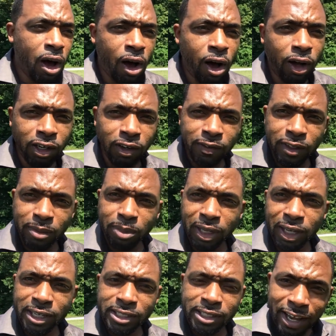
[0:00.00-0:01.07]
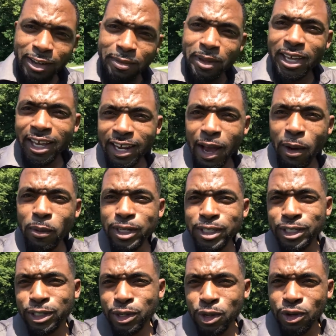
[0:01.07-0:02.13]
all over the place. At the beginning, I wanted
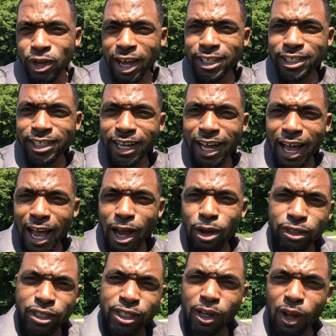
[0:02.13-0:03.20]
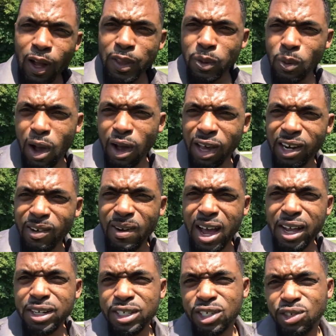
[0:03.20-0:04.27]
to show you guys Chicago, just all the walking
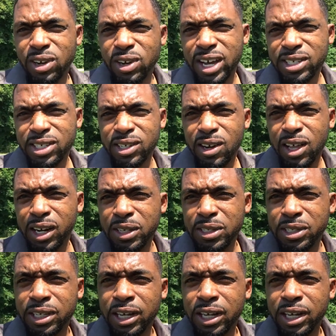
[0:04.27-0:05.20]
around, the stress and all that other